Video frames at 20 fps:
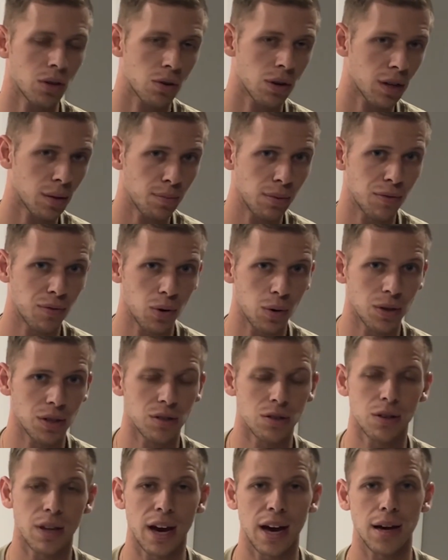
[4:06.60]
quick before we
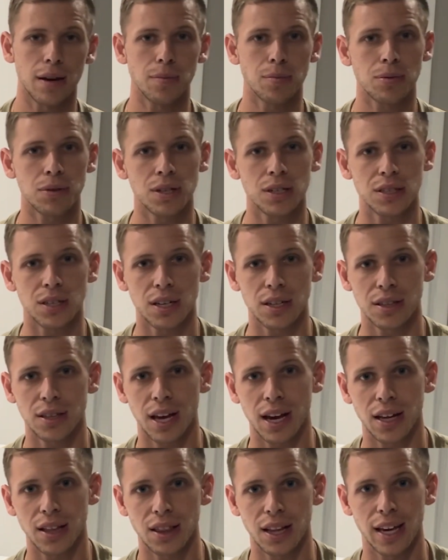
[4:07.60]
do that, please hit
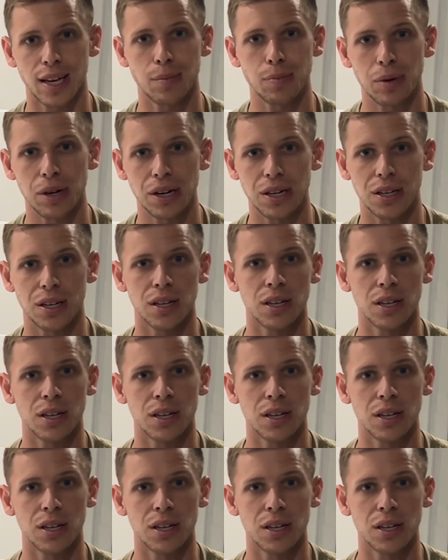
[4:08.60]
that like button.